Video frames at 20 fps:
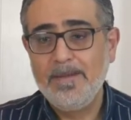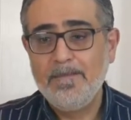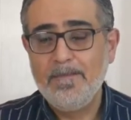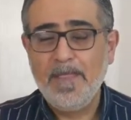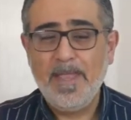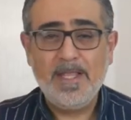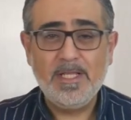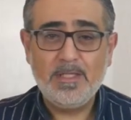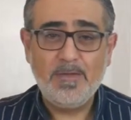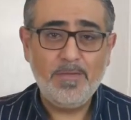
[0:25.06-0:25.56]

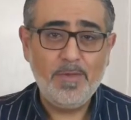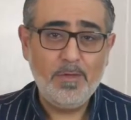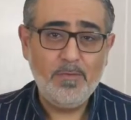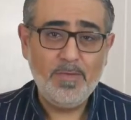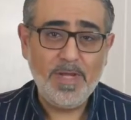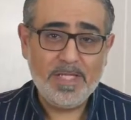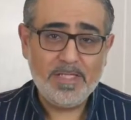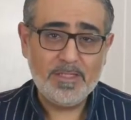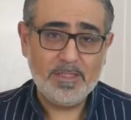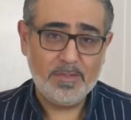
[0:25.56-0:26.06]
Now there's a few
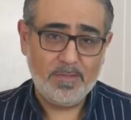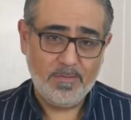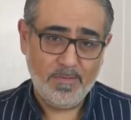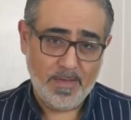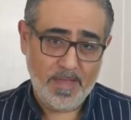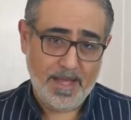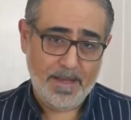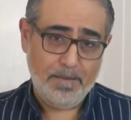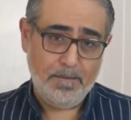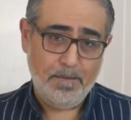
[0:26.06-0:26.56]
reasons for
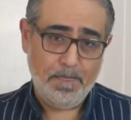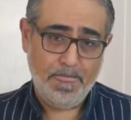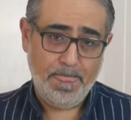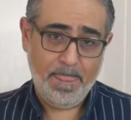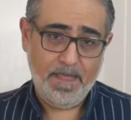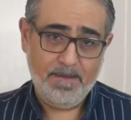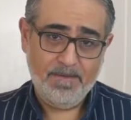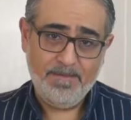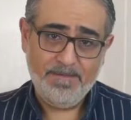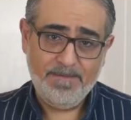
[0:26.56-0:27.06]
that.
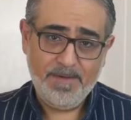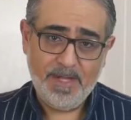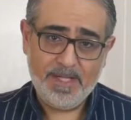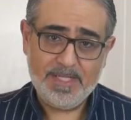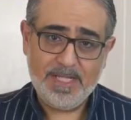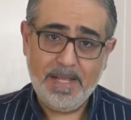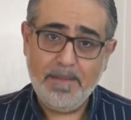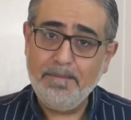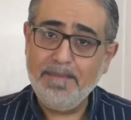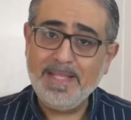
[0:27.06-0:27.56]

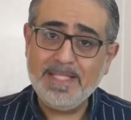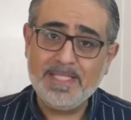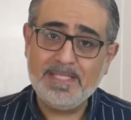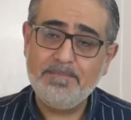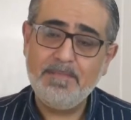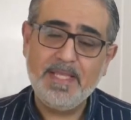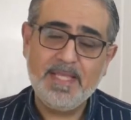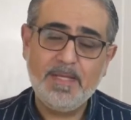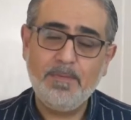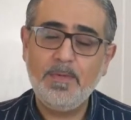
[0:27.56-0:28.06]
Firstly,
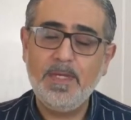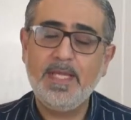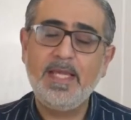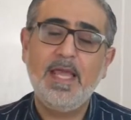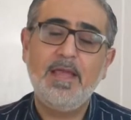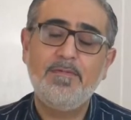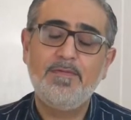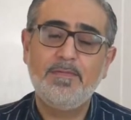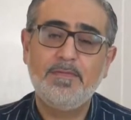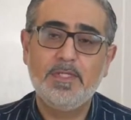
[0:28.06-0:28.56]
mincemeat that we
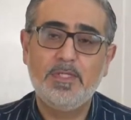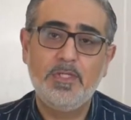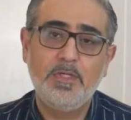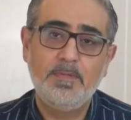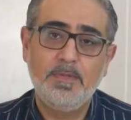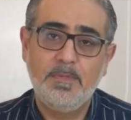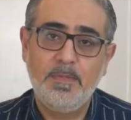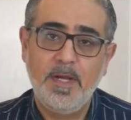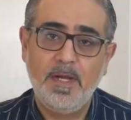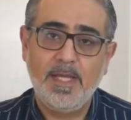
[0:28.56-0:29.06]
get from a
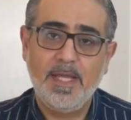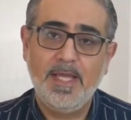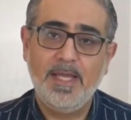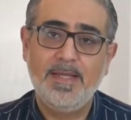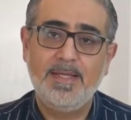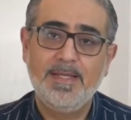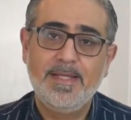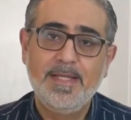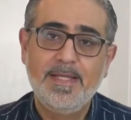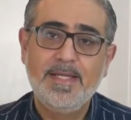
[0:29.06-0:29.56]
supermarket
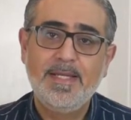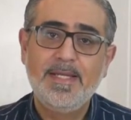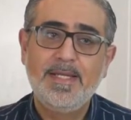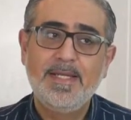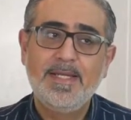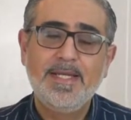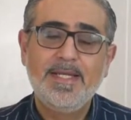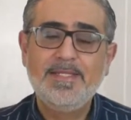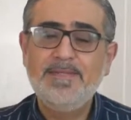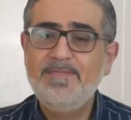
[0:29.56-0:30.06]

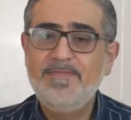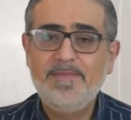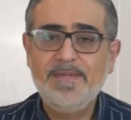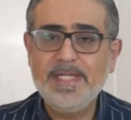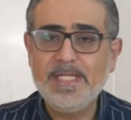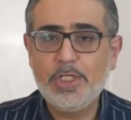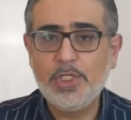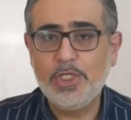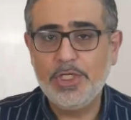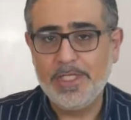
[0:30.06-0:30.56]
isn't very
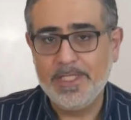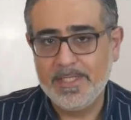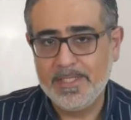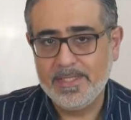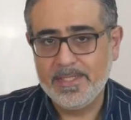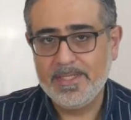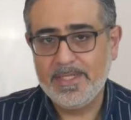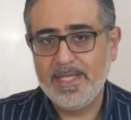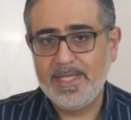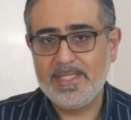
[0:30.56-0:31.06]
good.
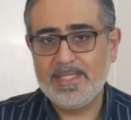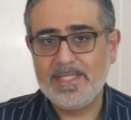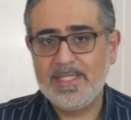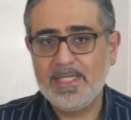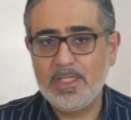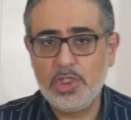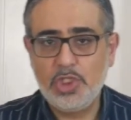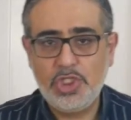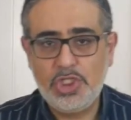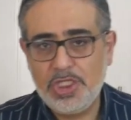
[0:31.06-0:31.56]
It's
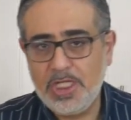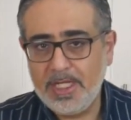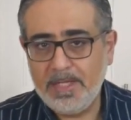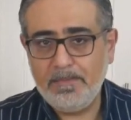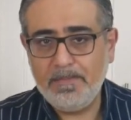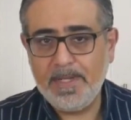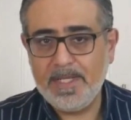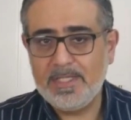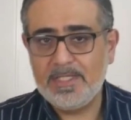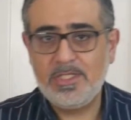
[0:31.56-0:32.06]
the
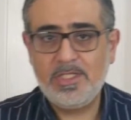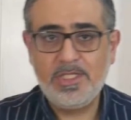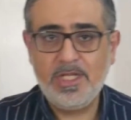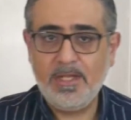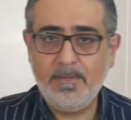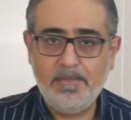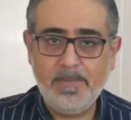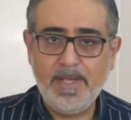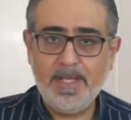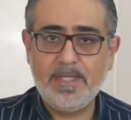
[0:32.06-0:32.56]
cheapest,
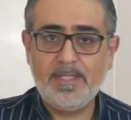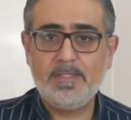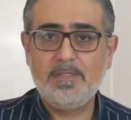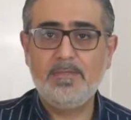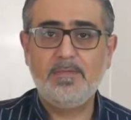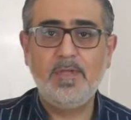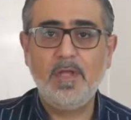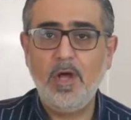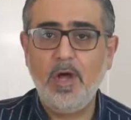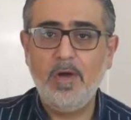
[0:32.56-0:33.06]

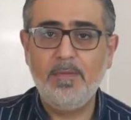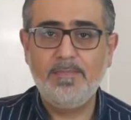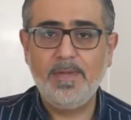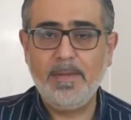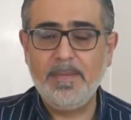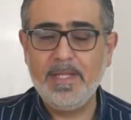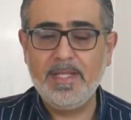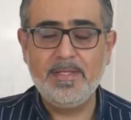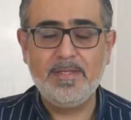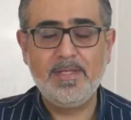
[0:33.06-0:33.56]
I
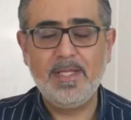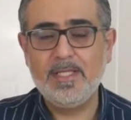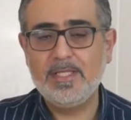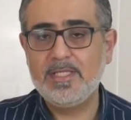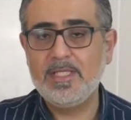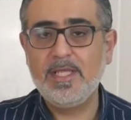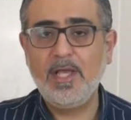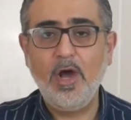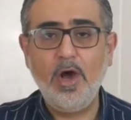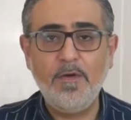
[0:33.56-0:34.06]
mean, it's
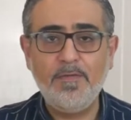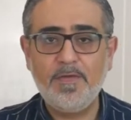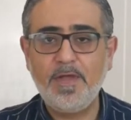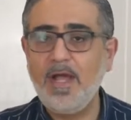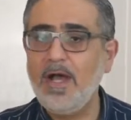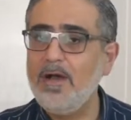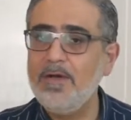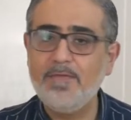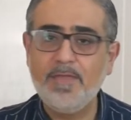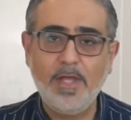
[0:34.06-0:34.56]
the
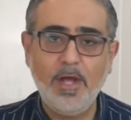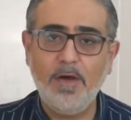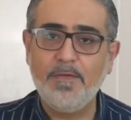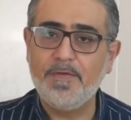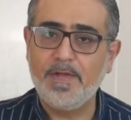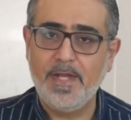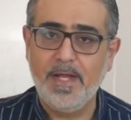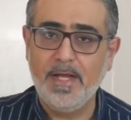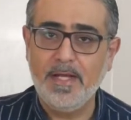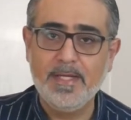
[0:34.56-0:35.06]
offcut of the
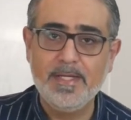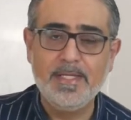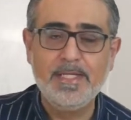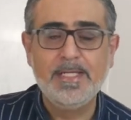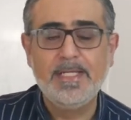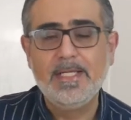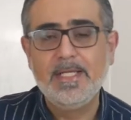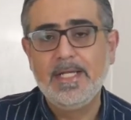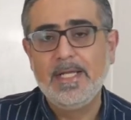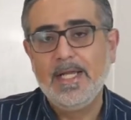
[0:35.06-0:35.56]
offcut
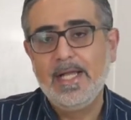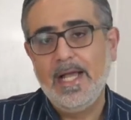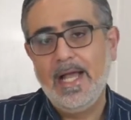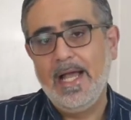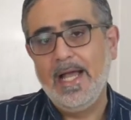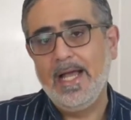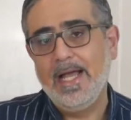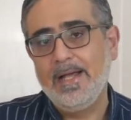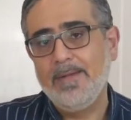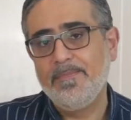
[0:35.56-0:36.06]

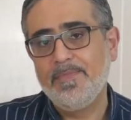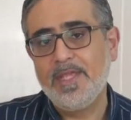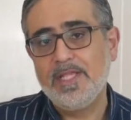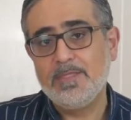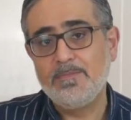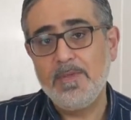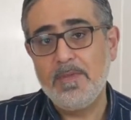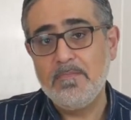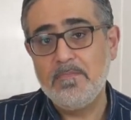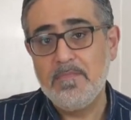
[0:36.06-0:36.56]

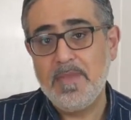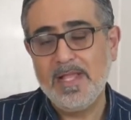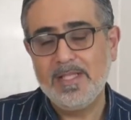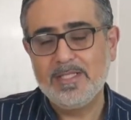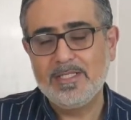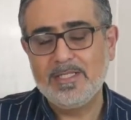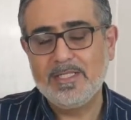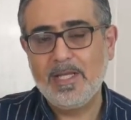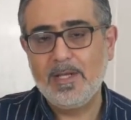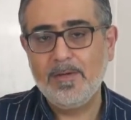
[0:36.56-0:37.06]
that's been
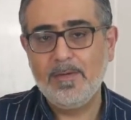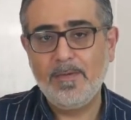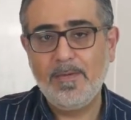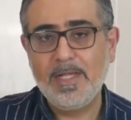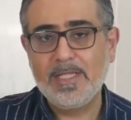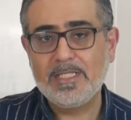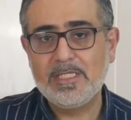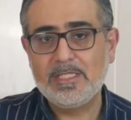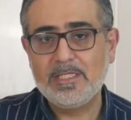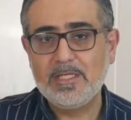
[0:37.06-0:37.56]
minced. So
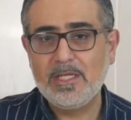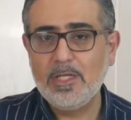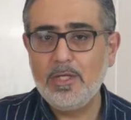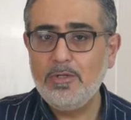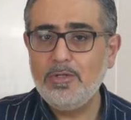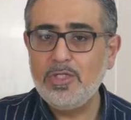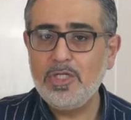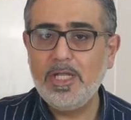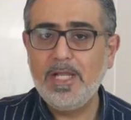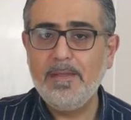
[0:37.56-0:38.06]
it's
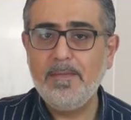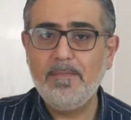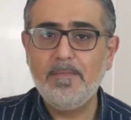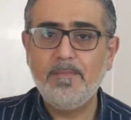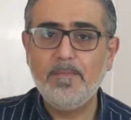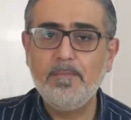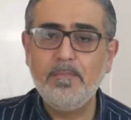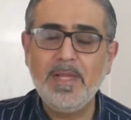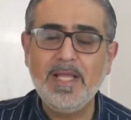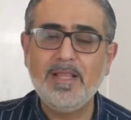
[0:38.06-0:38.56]
usually
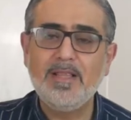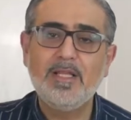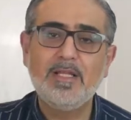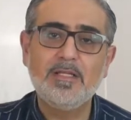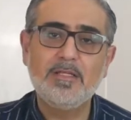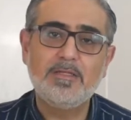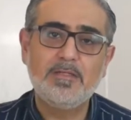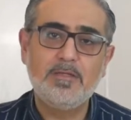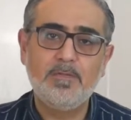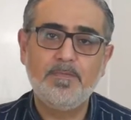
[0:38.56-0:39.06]
meat
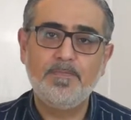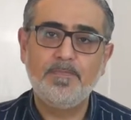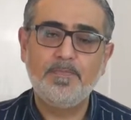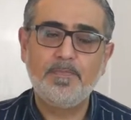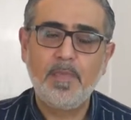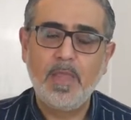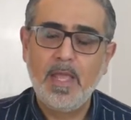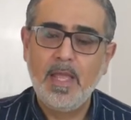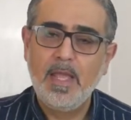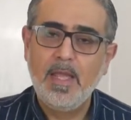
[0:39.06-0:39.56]
that's
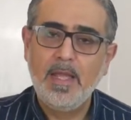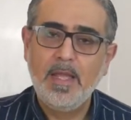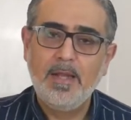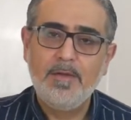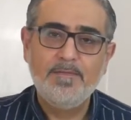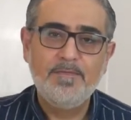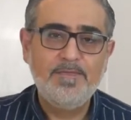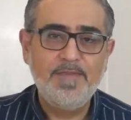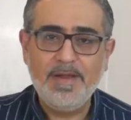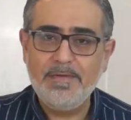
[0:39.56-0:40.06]

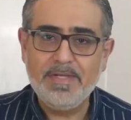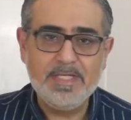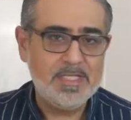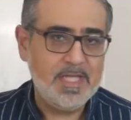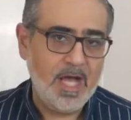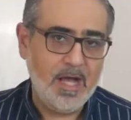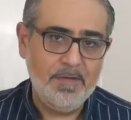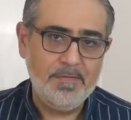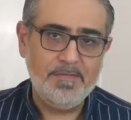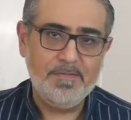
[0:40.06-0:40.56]
very
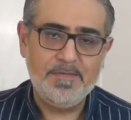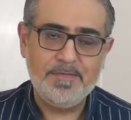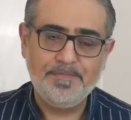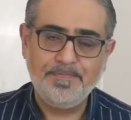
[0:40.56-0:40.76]
tough.